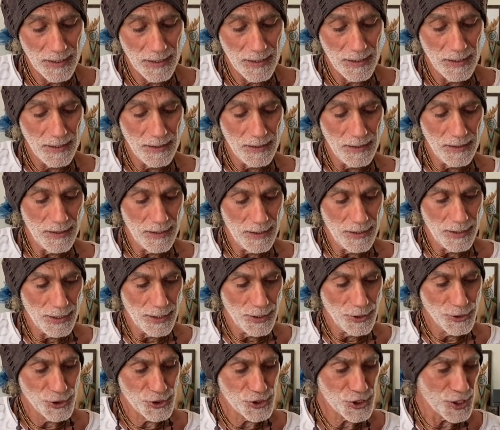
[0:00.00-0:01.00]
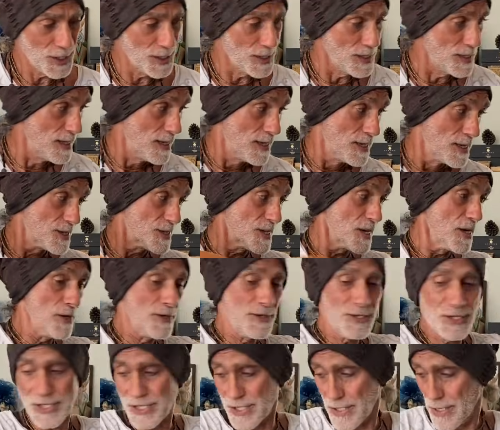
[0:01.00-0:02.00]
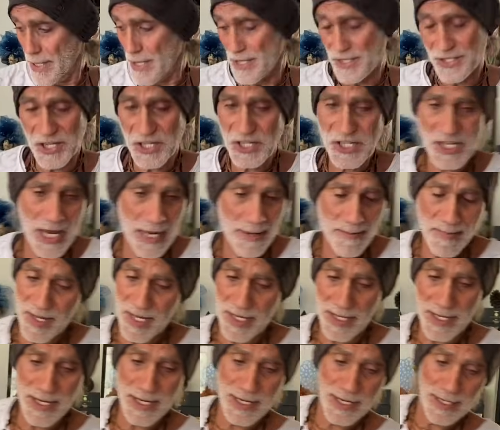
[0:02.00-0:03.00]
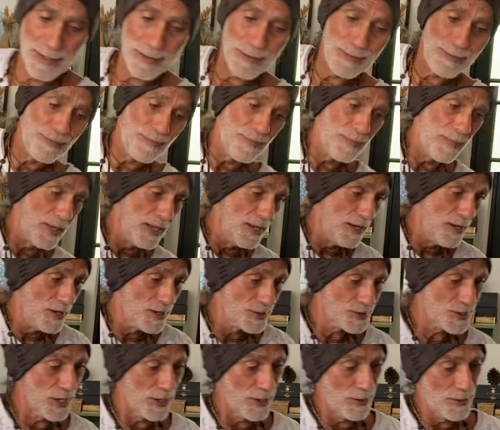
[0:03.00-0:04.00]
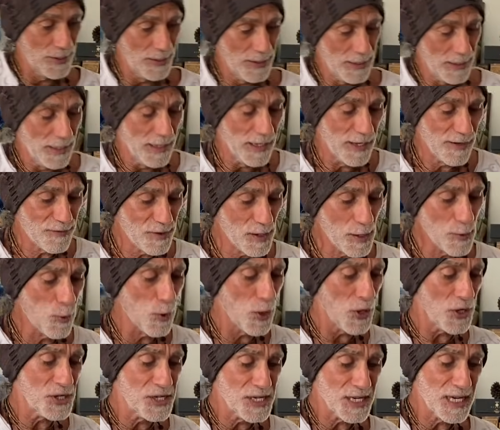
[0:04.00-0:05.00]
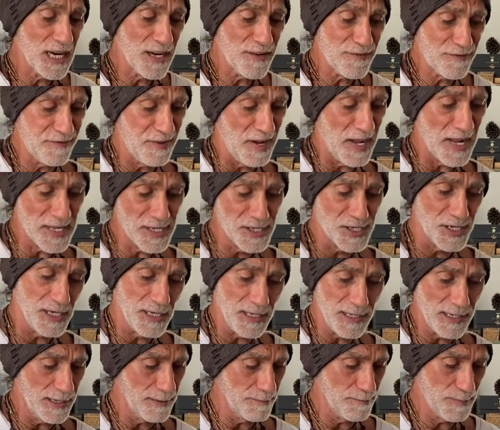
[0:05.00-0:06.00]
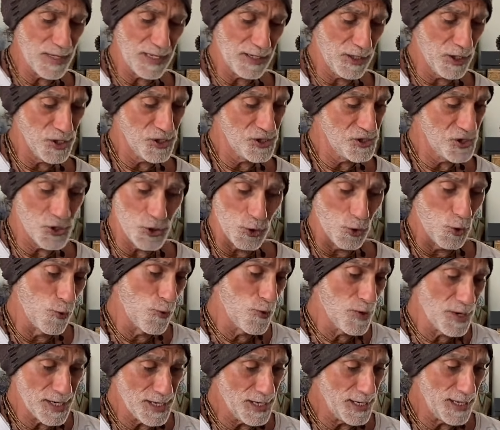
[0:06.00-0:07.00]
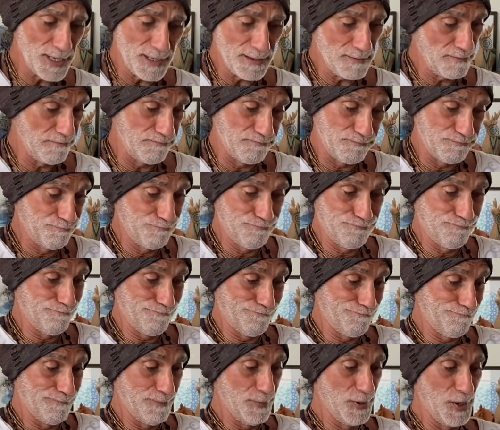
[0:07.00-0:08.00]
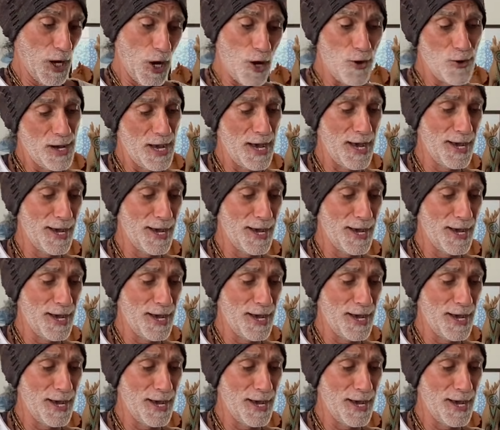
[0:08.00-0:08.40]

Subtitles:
G. So it's the same thing here. So if you wanted to get fancy, because you already know